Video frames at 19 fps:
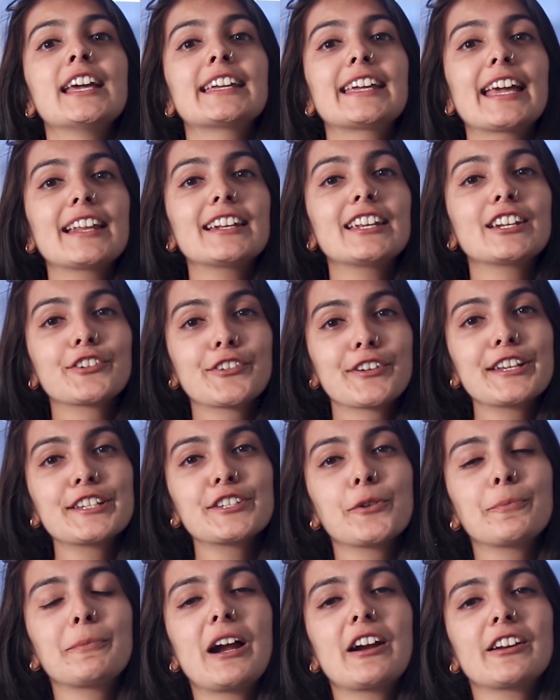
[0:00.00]
can increase
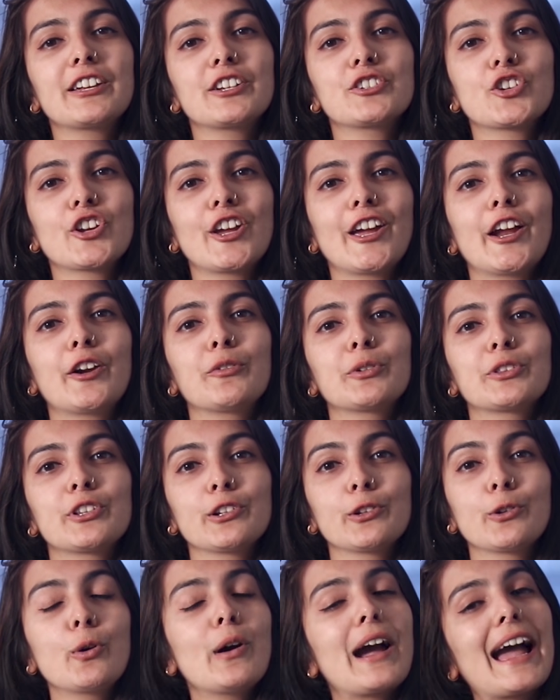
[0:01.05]
your market share with a
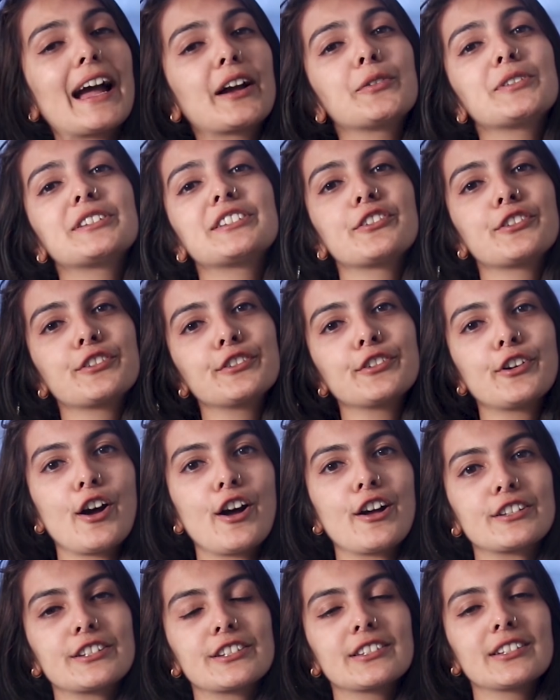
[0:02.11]
low acquisition
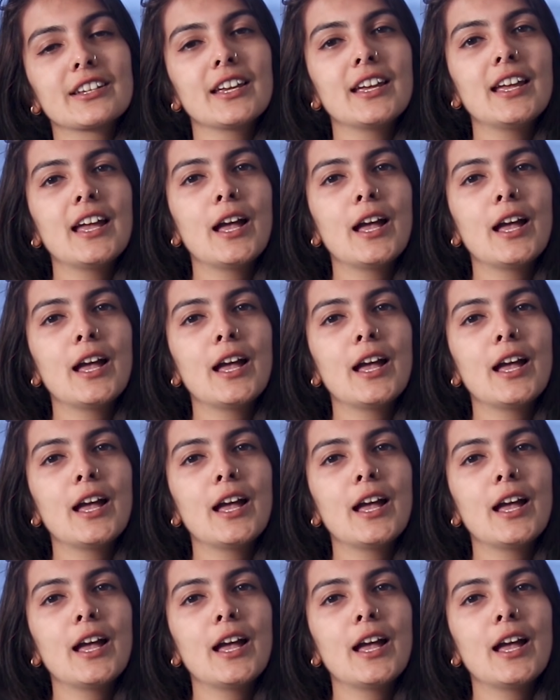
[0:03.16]
cost.